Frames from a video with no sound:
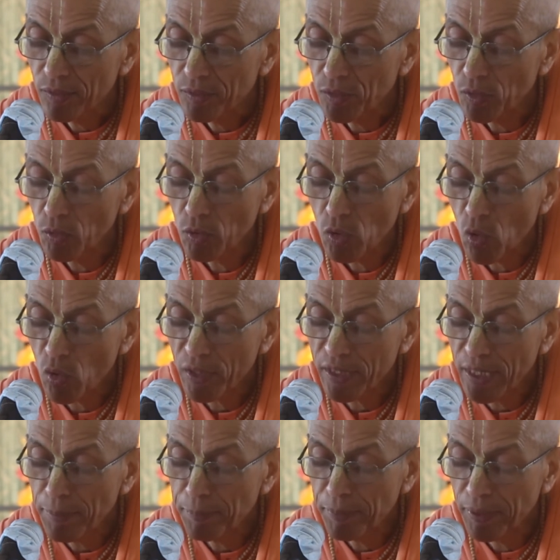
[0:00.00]
two
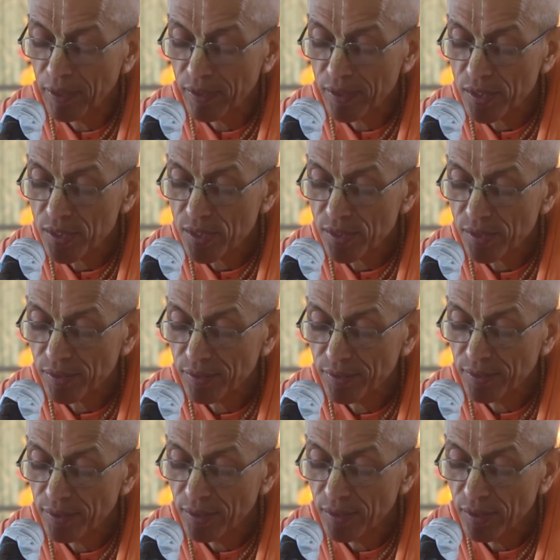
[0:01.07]
doorkeepers,
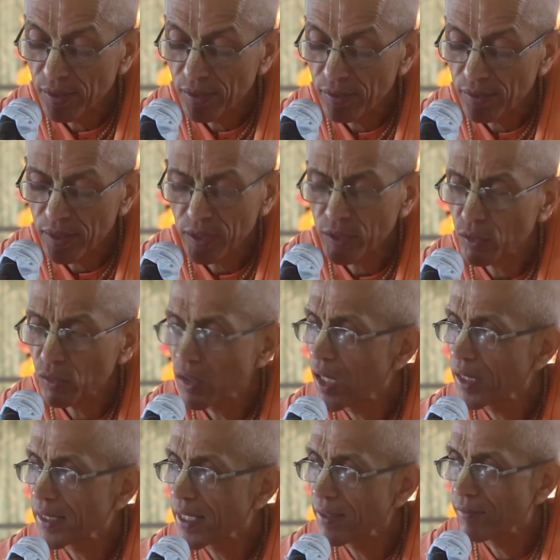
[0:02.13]
they should
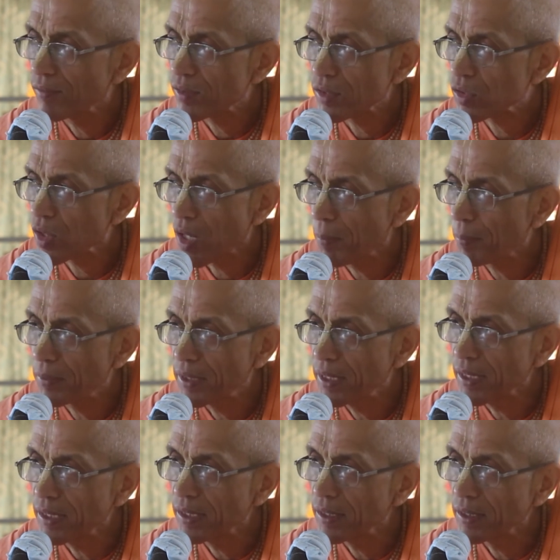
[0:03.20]
not have stopped
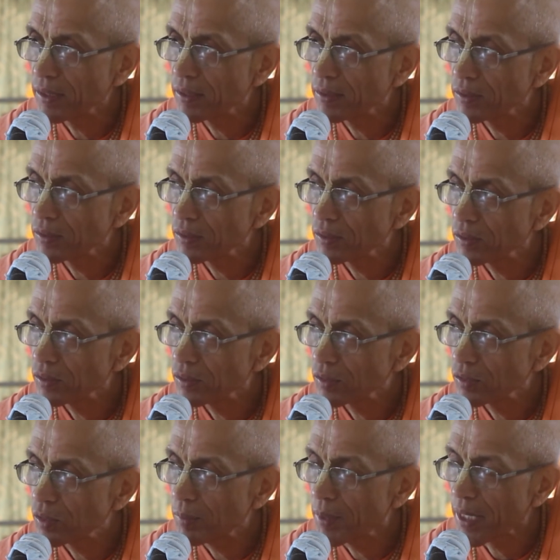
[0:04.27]
the
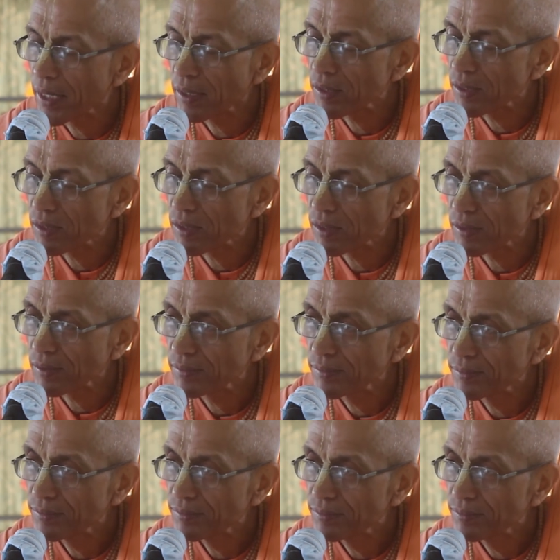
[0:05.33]
Kumaras.
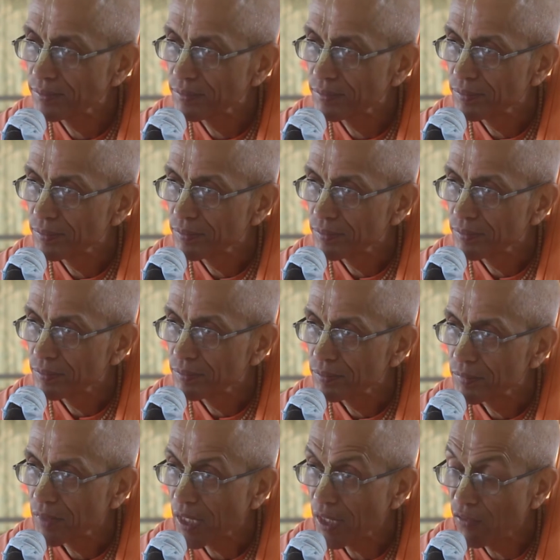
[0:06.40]

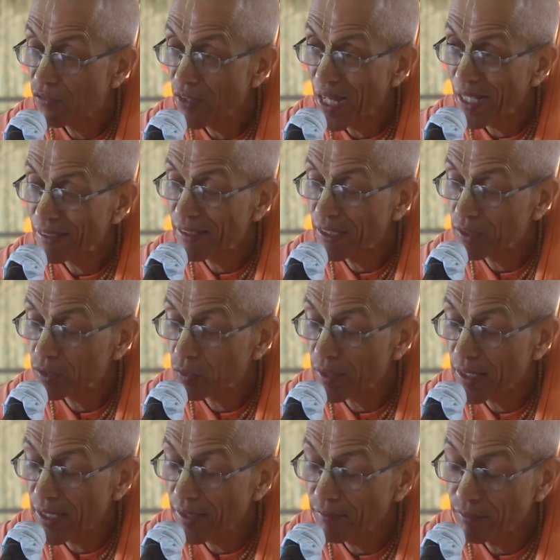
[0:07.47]
In fact, they should
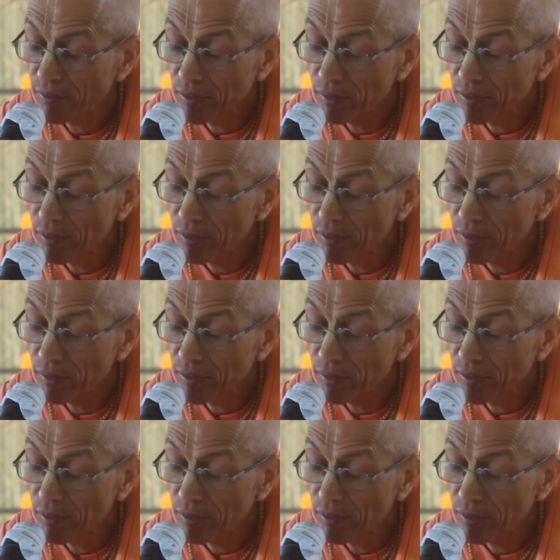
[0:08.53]
have